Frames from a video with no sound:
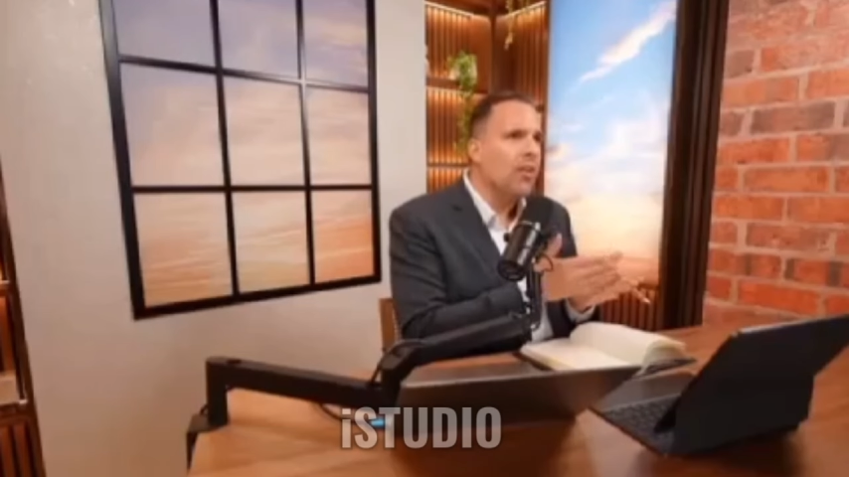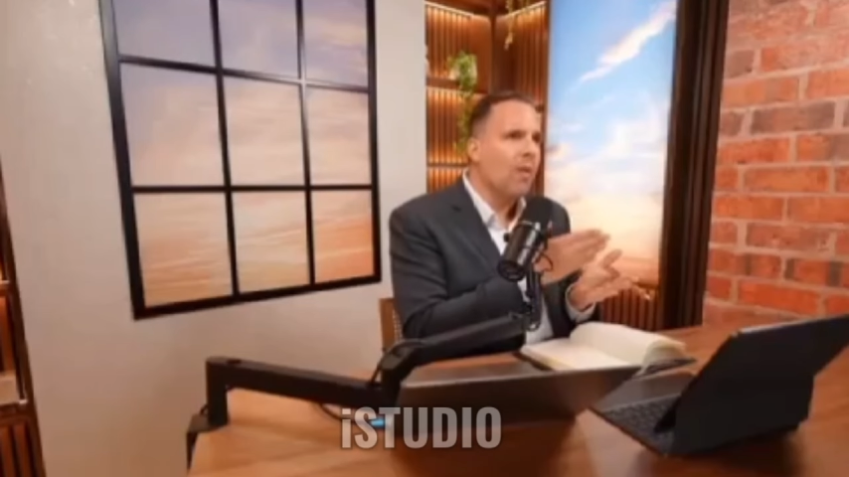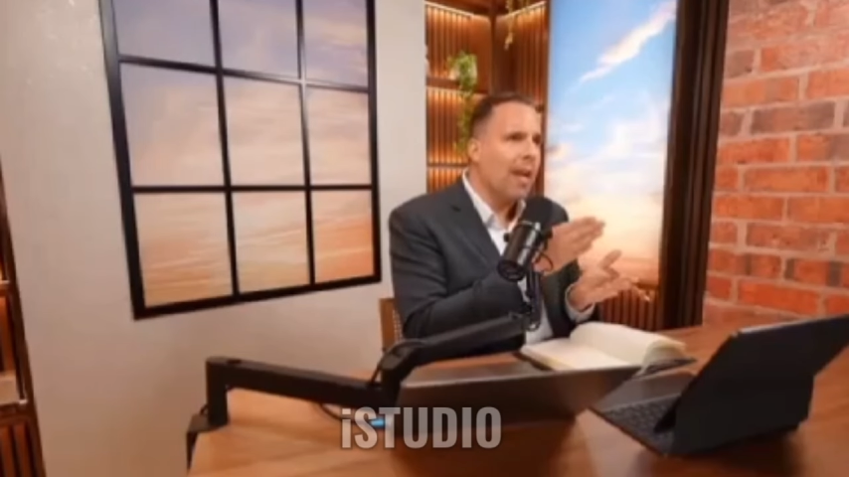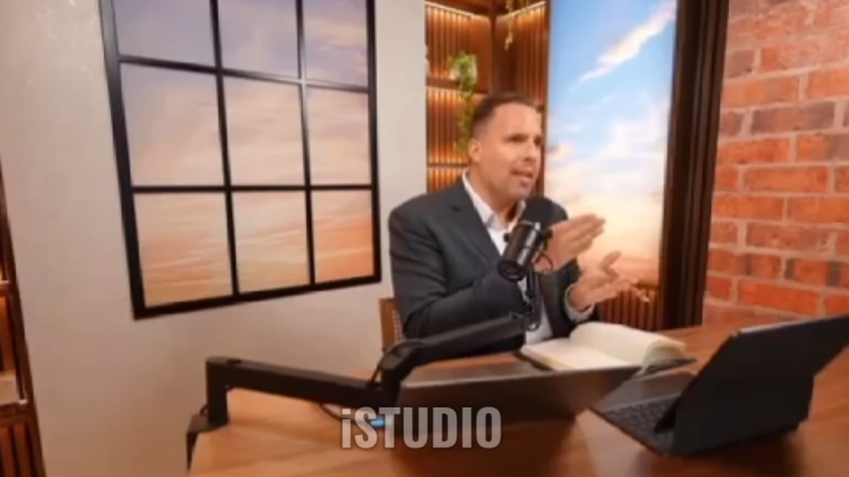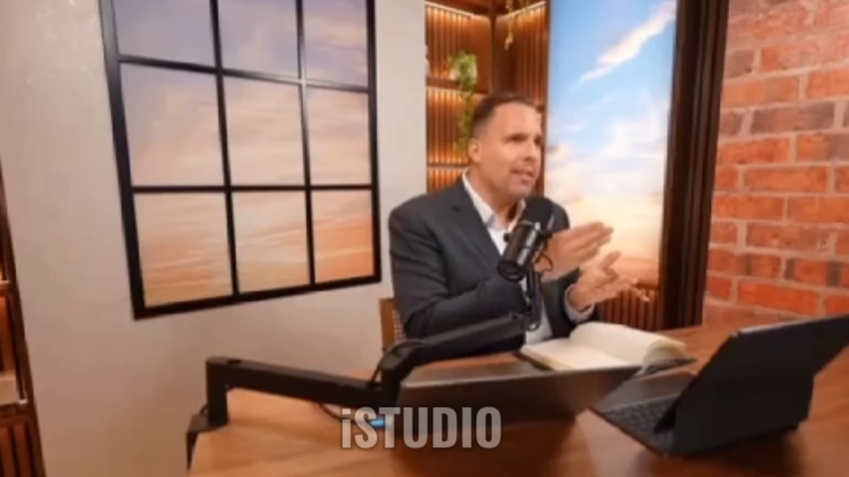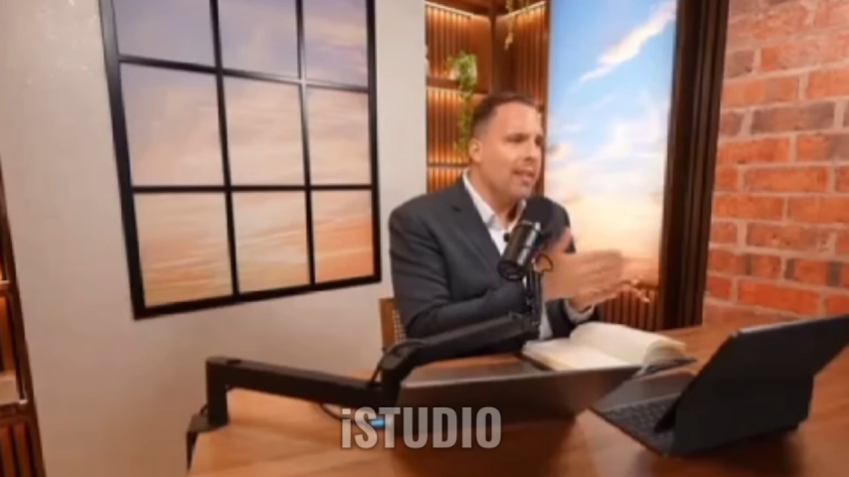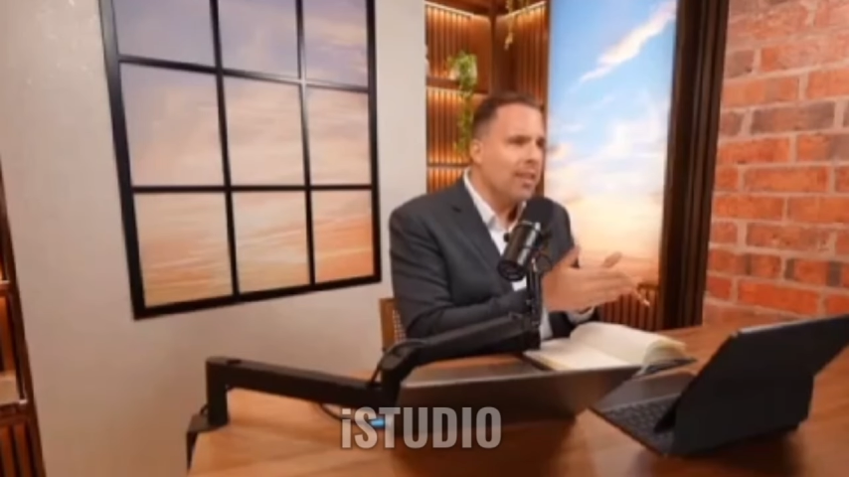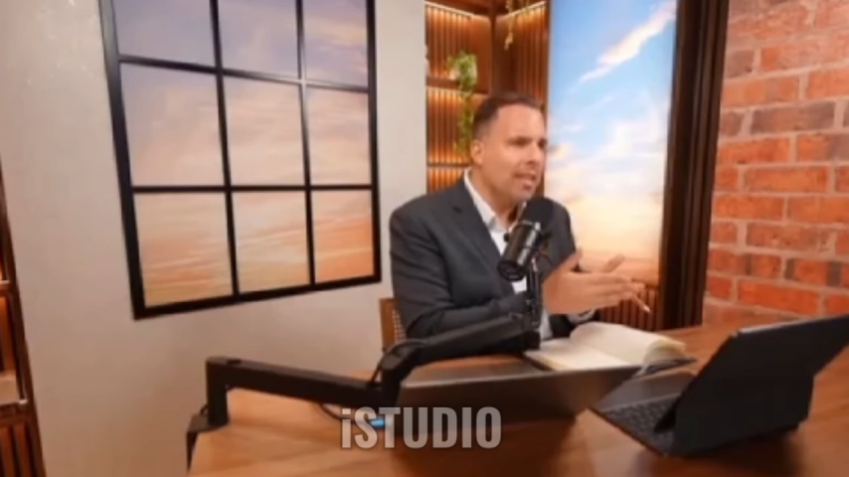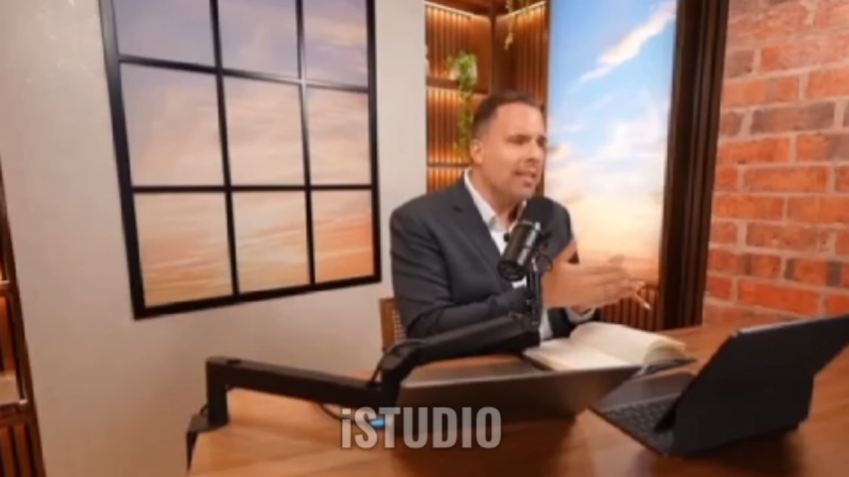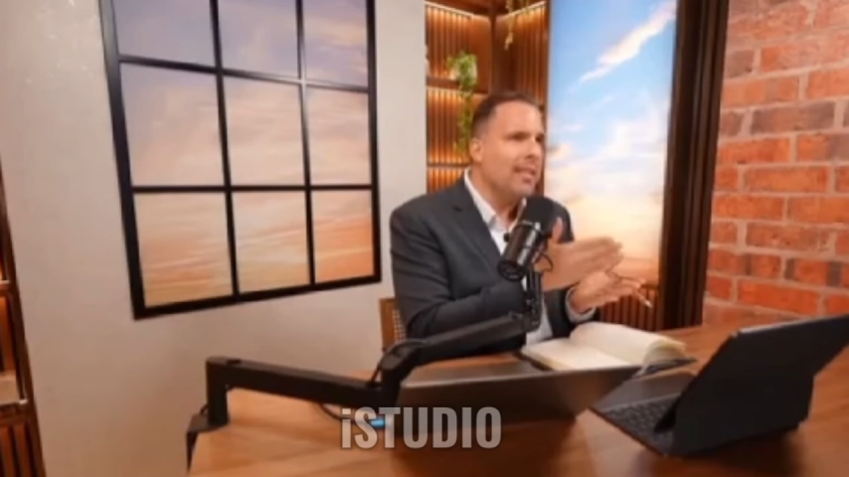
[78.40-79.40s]
erase the
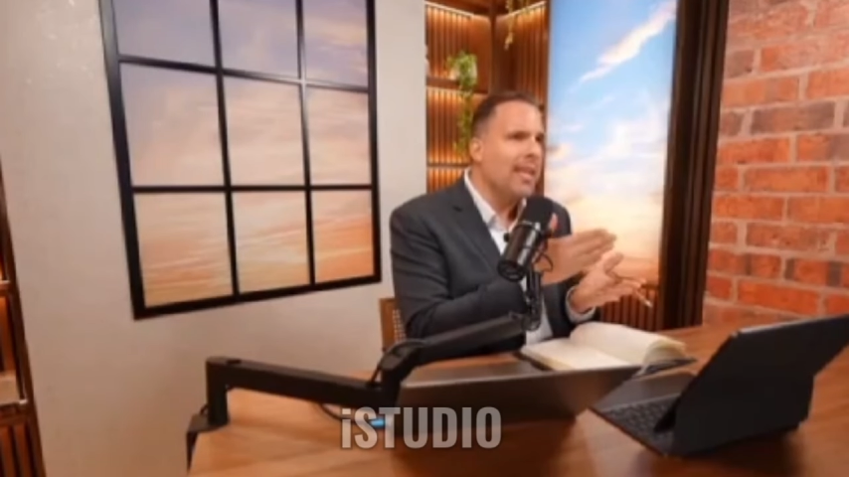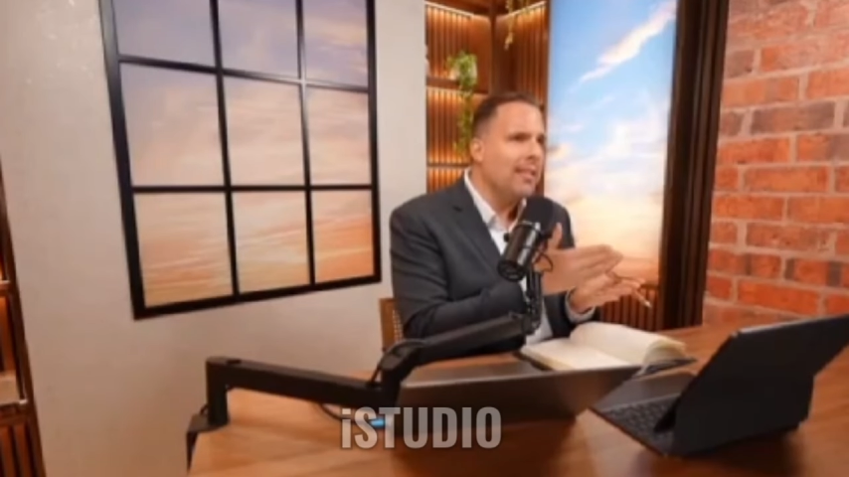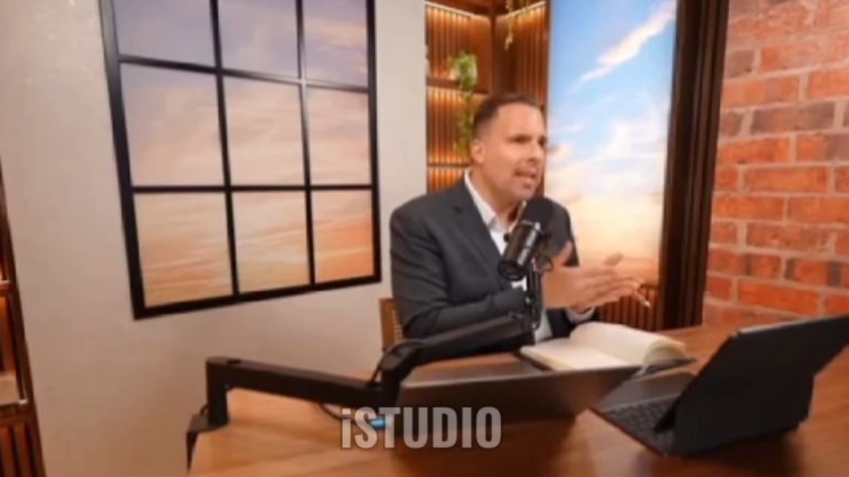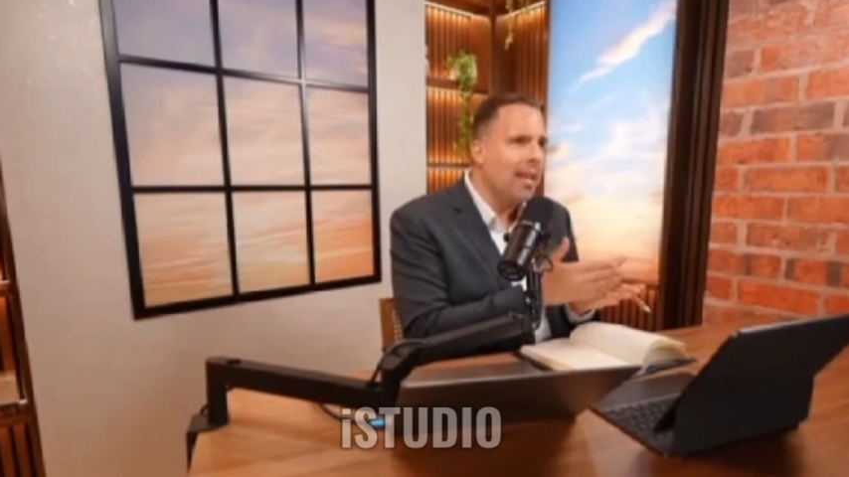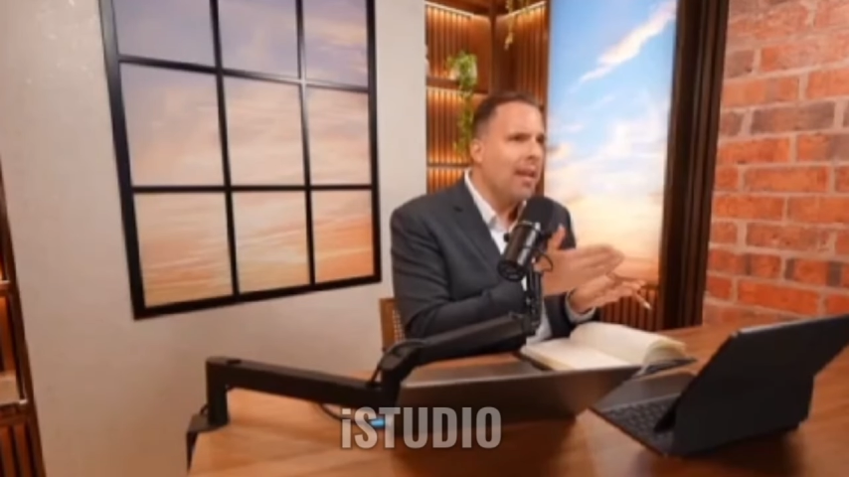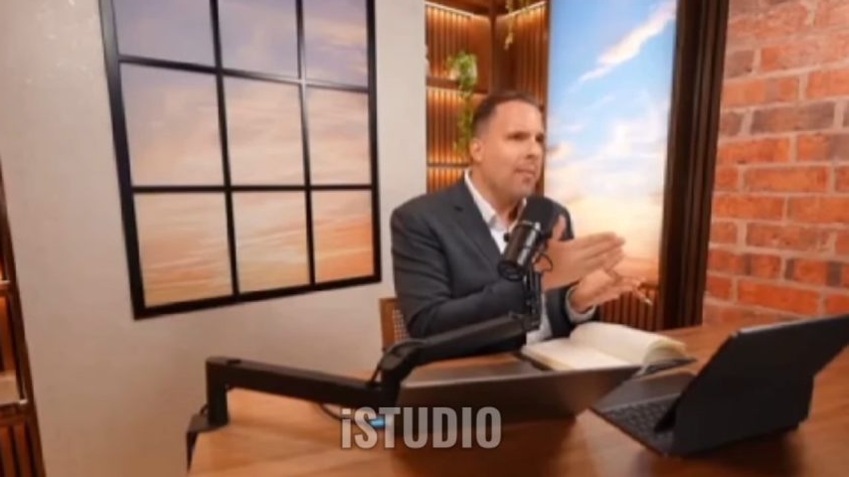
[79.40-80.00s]
things he said